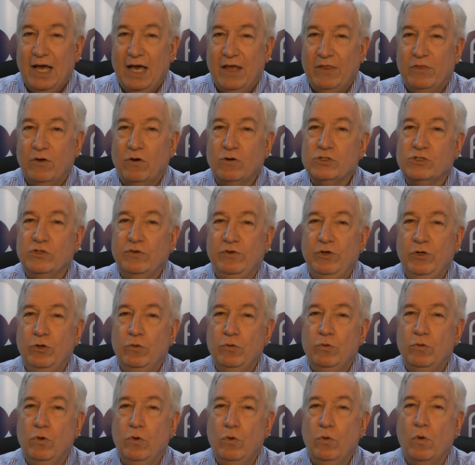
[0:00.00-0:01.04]
And those of
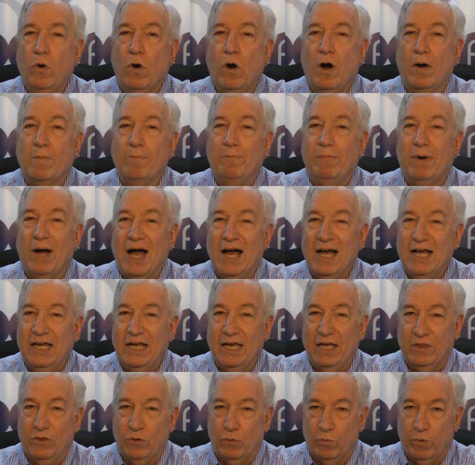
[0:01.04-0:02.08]
you who are
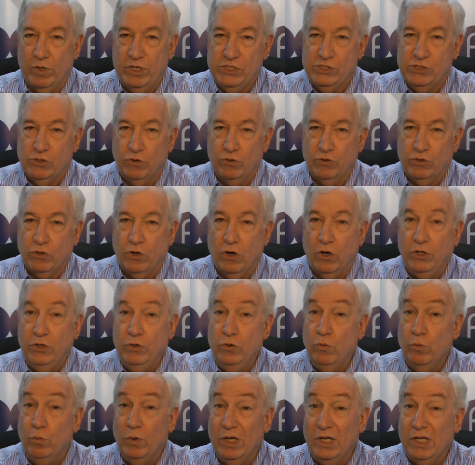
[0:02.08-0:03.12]
buying the research, are
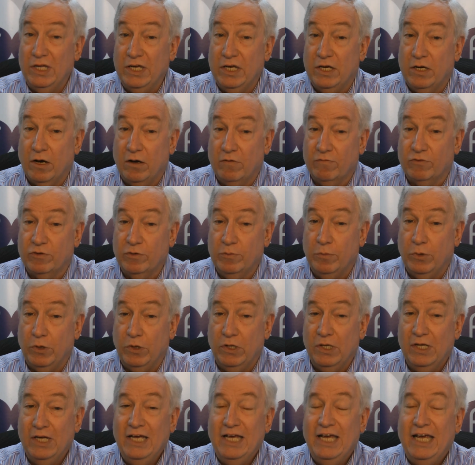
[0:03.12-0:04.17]
you really
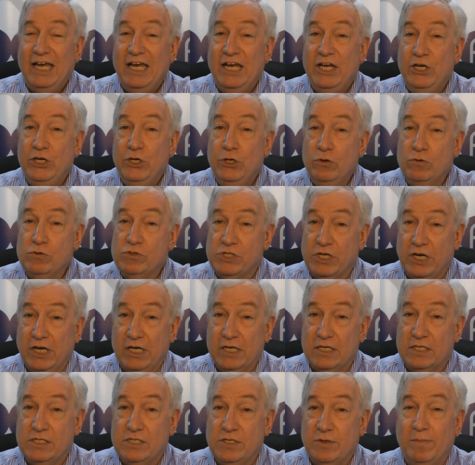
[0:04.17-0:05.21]
comfortable in using
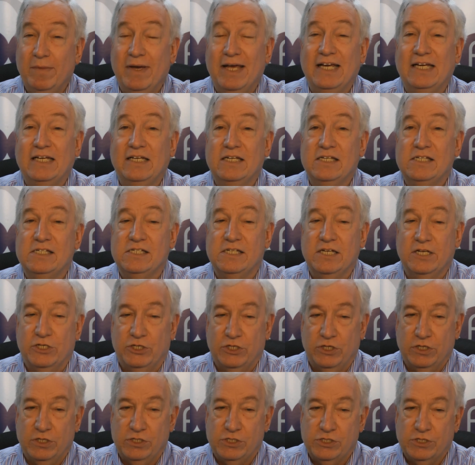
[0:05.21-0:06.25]
it to make
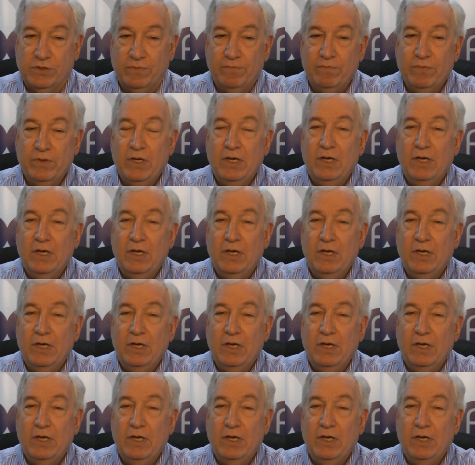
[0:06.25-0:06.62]
decisions?